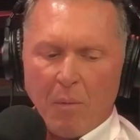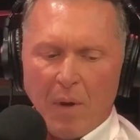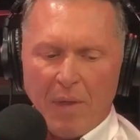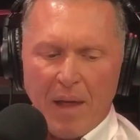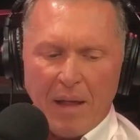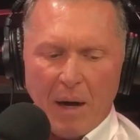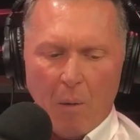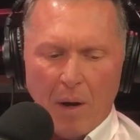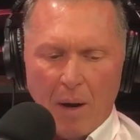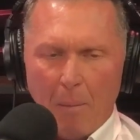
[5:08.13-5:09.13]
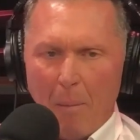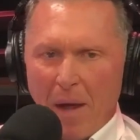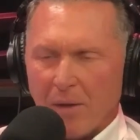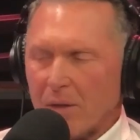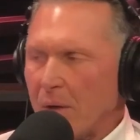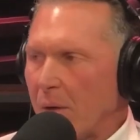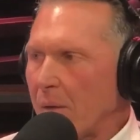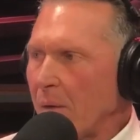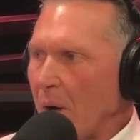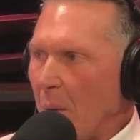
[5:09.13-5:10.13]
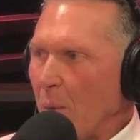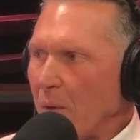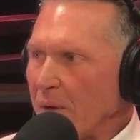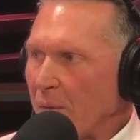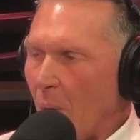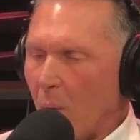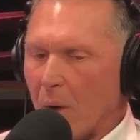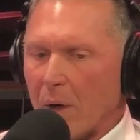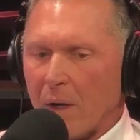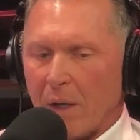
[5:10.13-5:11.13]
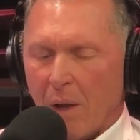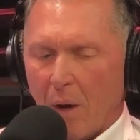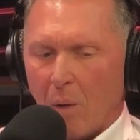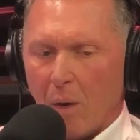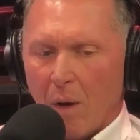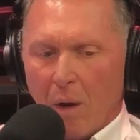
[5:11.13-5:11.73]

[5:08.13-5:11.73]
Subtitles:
one thing that I want to mention, moving forward, though,